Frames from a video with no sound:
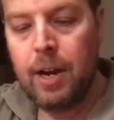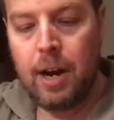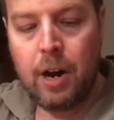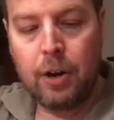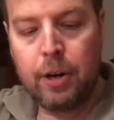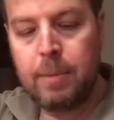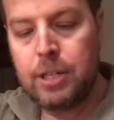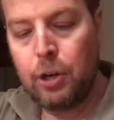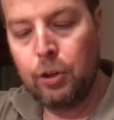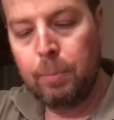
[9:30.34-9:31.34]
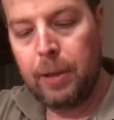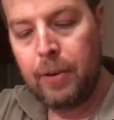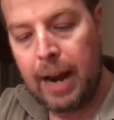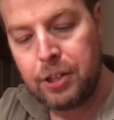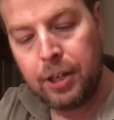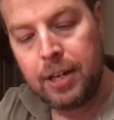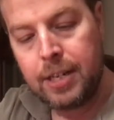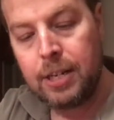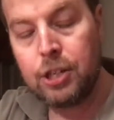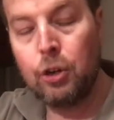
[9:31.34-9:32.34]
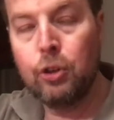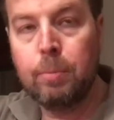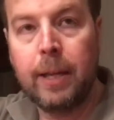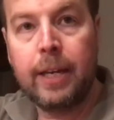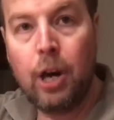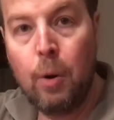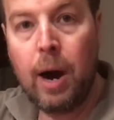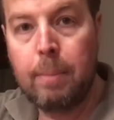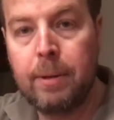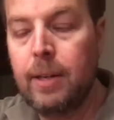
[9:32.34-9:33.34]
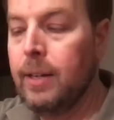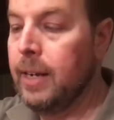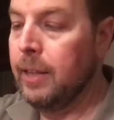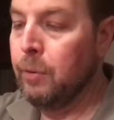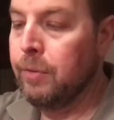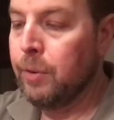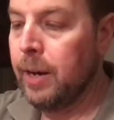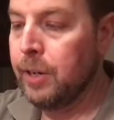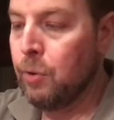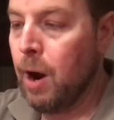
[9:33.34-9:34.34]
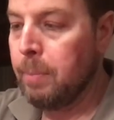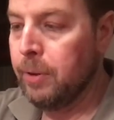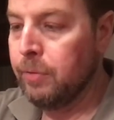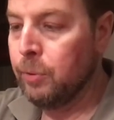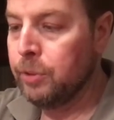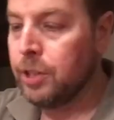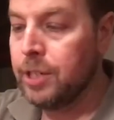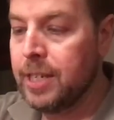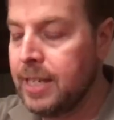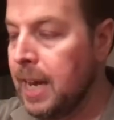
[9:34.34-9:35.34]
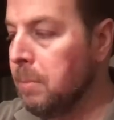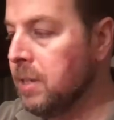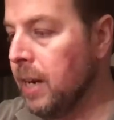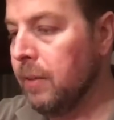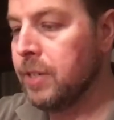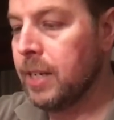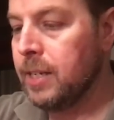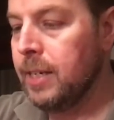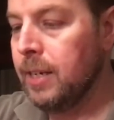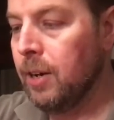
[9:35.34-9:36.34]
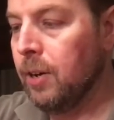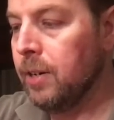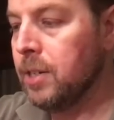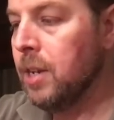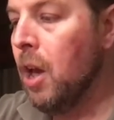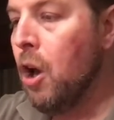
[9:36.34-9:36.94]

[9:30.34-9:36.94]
are going to be solo play. They're actually going to say solo play co-op now that we've created cooperative rules, because it's the same set of 16 cards.